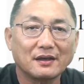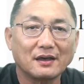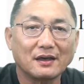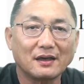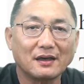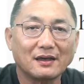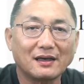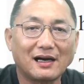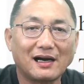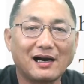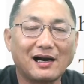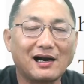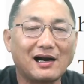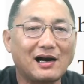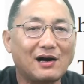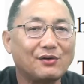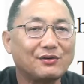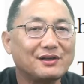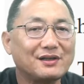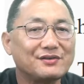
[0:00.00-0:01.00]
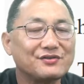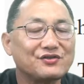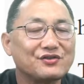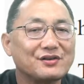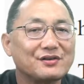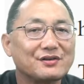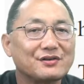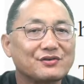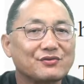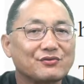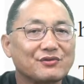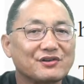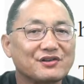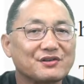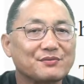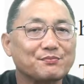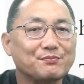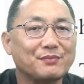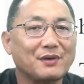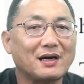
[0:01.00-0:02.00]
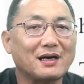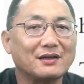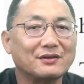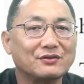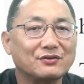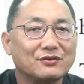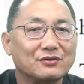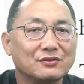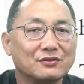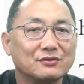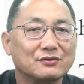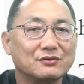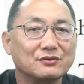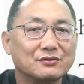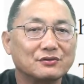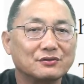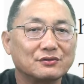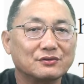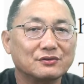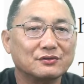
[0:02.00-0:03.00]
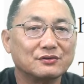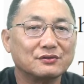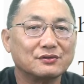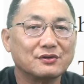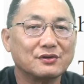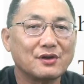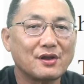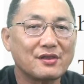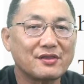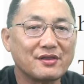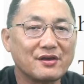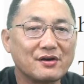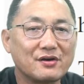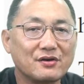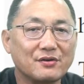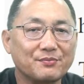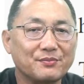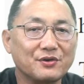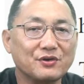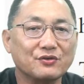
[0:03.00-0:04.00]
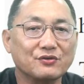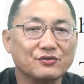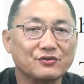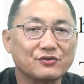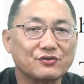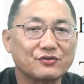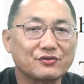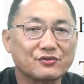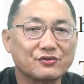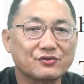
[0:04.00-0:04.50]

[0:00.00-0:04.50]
How did Jesus respond to their abuse?